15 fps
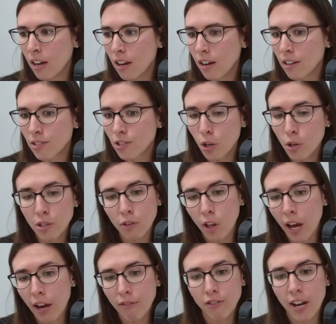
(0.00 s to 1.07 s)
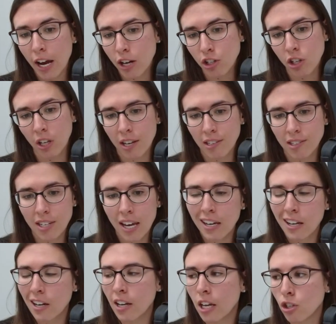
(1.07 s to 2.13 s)
Students for Life nationally has taken
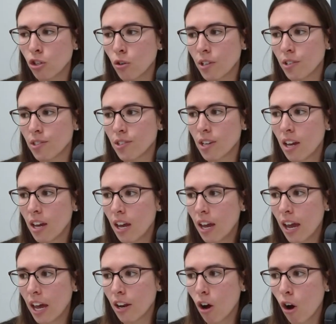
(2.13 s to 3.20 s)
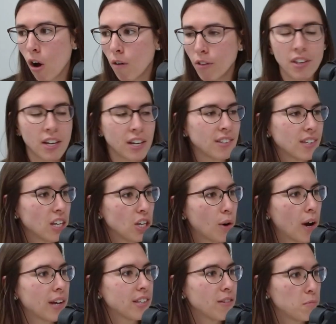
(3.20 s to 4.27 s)
an interest in all the things that you
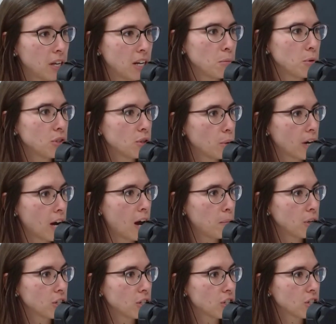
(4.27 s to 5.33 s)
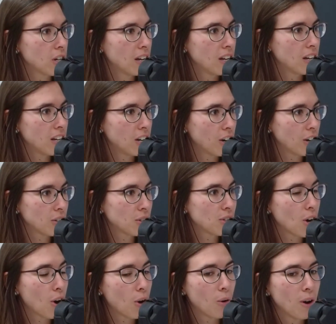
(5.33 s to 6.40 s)
guys have been able to accomplish here.
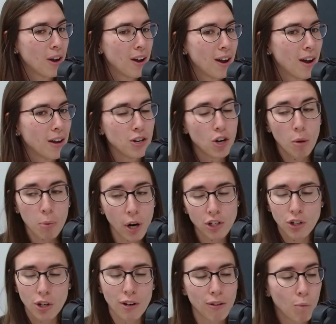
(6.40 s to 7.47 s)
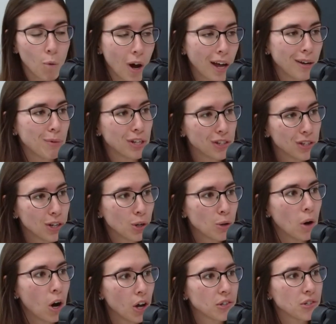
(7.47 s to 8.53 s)
So no pressure, 1, but 2,
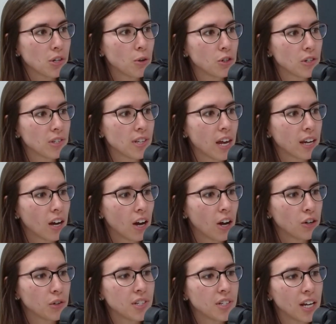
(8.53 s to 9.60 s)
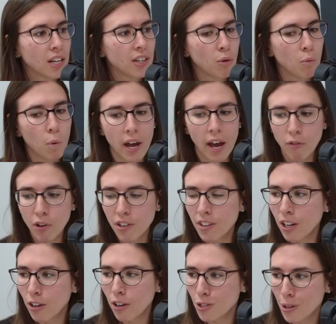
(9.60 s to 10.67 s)
also just like understand that everything
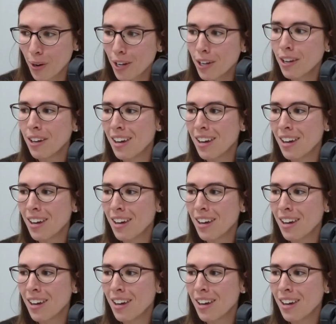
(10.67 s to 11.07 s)
you're doing